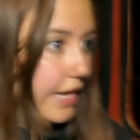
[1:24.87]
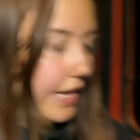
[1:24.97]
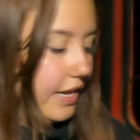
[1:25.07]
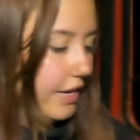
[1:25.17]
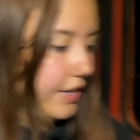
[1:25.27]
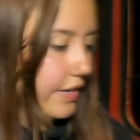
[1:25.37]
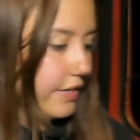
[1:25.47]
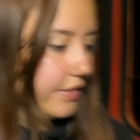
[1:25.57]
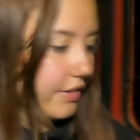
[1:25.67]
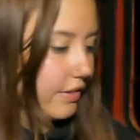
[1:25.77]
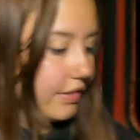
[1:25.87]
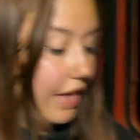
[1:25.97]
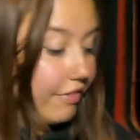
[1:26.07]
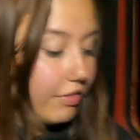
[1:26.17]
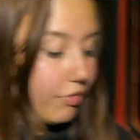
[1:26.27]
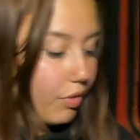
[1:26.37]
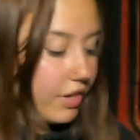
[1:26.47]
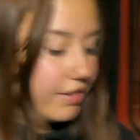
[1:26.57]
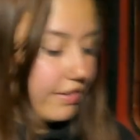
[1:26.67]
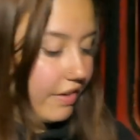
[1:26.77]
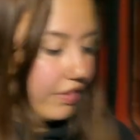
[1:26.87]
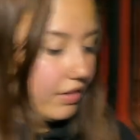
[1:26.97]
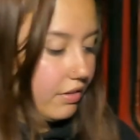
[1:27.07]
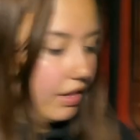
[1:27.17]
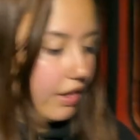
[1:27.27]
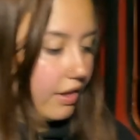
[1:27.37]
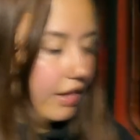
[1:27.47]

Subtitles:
It is 11:47.